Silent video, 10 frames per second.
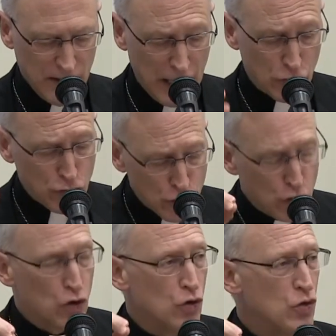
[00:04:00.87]
and
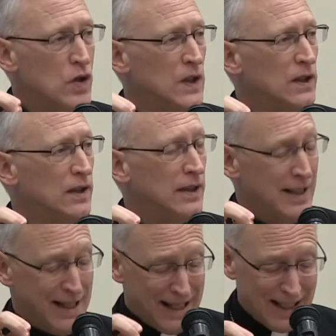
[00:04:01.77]
two,
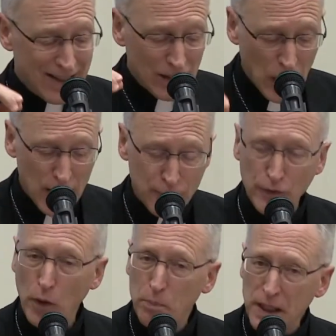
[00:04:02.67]
in a life
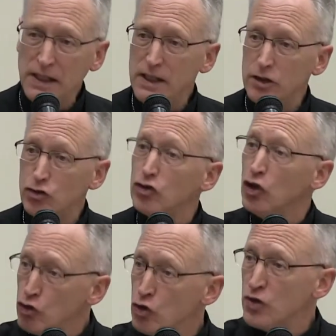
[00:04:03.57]
of
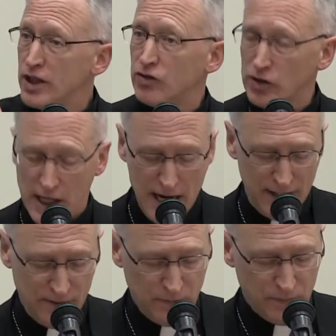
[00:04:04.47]
obedience to this God.